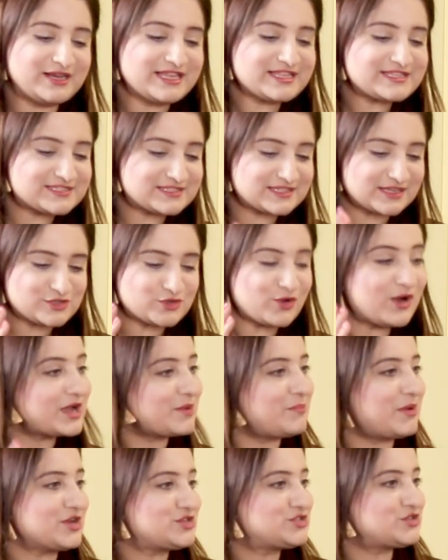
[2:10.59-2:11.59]
let's talk
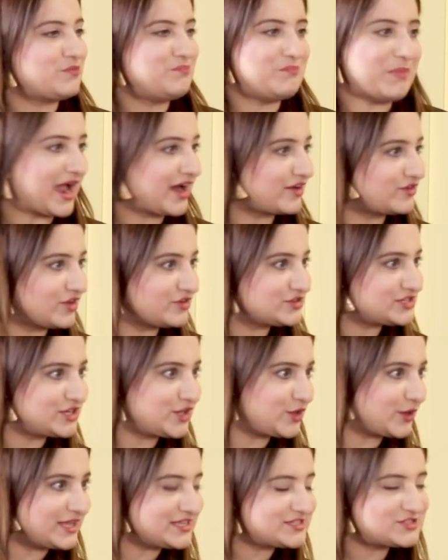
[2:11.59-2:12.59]
about your background and
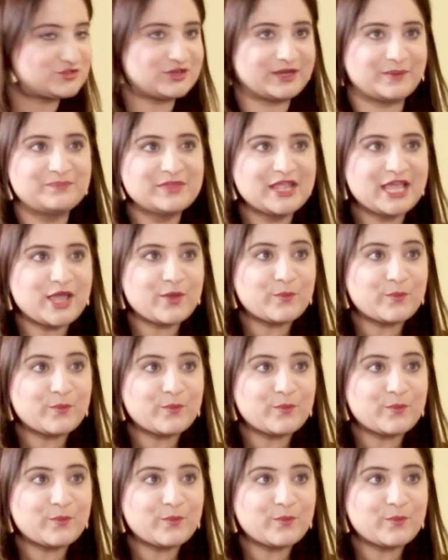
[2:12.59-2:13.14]
your history.